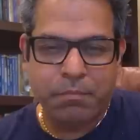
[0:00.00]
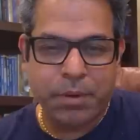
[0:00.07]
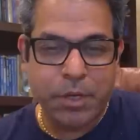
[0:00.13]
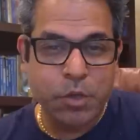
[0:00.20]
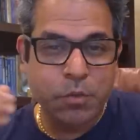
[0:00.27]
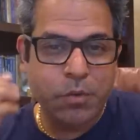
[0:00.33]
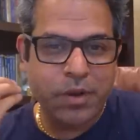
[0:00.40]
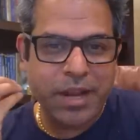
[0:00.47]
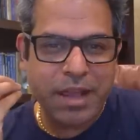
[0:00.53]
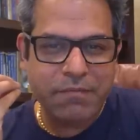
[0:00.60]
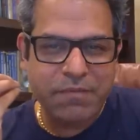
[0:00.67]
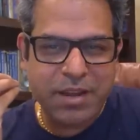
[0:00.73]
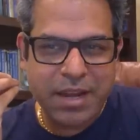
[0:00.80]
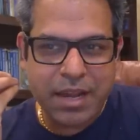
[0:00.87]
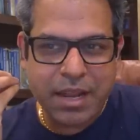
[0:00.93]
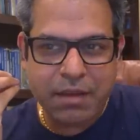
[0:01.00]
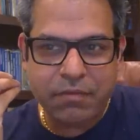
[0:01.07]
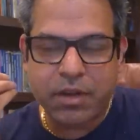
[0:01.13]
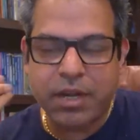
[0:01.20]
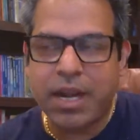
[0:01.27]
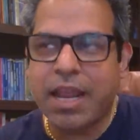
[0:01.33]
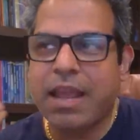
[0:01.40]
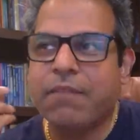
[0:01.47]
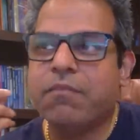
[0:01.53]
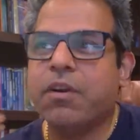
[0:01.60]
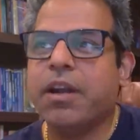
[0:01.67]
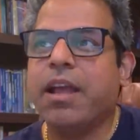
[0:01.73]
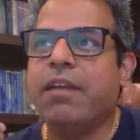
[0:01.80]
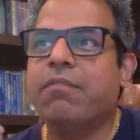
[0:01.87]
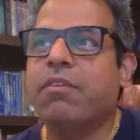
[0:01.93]
but you would have never
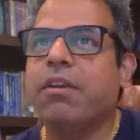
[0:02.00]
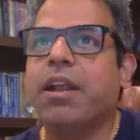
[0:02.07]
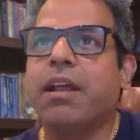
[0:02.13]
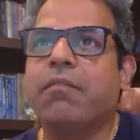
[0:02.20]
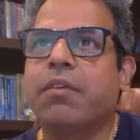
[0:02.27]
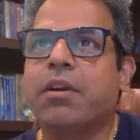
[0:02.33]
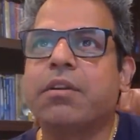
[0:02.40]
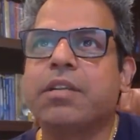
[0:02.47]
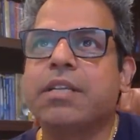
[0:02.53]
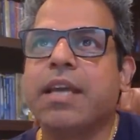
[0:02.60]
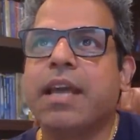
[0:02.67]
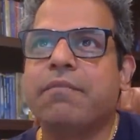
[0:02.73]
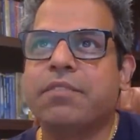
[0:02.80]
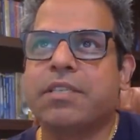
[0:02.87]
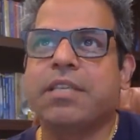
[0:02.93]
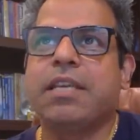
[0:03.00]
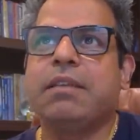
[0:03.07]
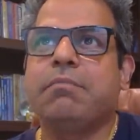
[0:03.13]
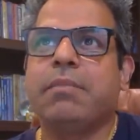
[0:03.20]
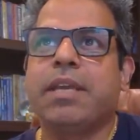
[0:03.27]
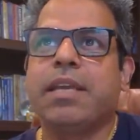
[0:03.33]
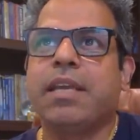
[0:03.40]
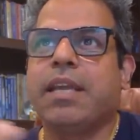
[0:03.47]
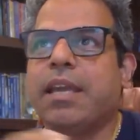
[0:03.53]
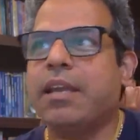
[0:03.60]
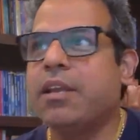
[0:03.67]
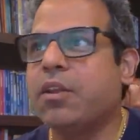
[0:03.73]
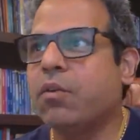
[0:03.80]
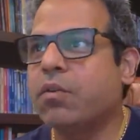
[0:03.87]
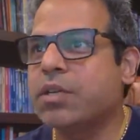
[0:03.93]
ever ever ever have seen me
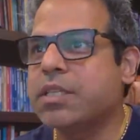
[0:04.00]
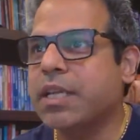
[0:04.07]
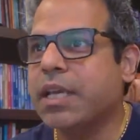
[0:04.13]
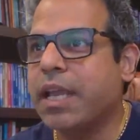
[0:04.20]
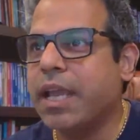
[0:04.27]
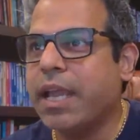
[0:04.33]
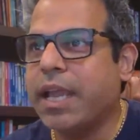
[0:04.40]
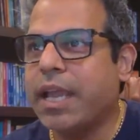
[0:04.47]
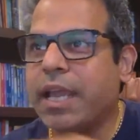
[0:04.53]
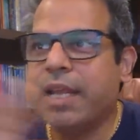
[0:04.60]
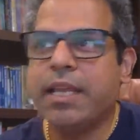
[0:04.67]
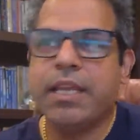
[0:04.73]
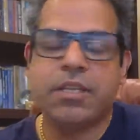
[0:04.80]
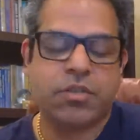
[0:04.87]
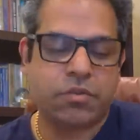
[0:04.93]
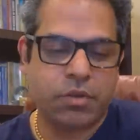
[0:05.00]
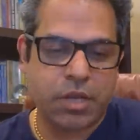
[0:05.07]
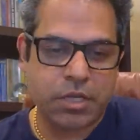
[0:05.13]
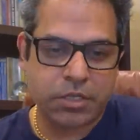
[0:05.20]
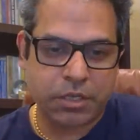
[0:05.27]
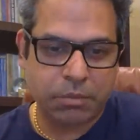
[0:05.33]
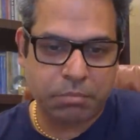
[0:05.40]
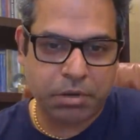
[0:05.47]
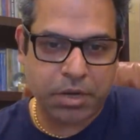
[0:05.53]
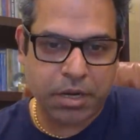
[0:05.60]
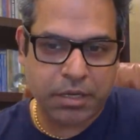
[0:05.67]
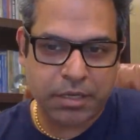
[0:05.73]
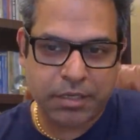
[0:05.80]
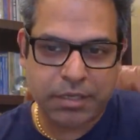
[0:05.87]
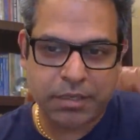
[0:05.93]
endorse any astrological
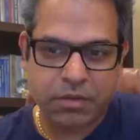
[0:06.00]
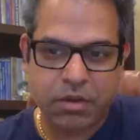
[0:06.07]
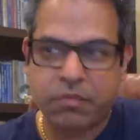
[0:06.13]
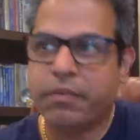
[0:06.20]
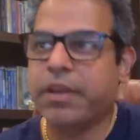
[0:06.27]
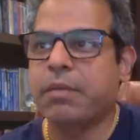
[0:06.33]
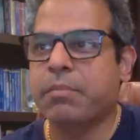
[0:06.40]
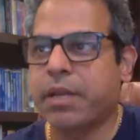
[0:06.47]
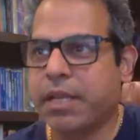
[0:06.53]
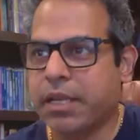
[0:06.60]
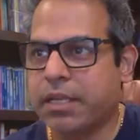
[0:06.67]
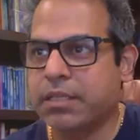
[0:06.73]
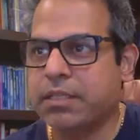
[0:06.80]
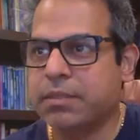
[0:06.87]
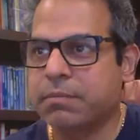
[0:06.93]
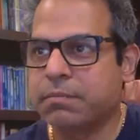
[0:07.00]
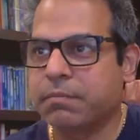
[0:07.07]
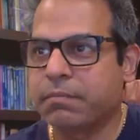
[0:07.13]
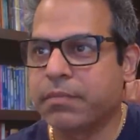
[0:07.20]
product of anybody else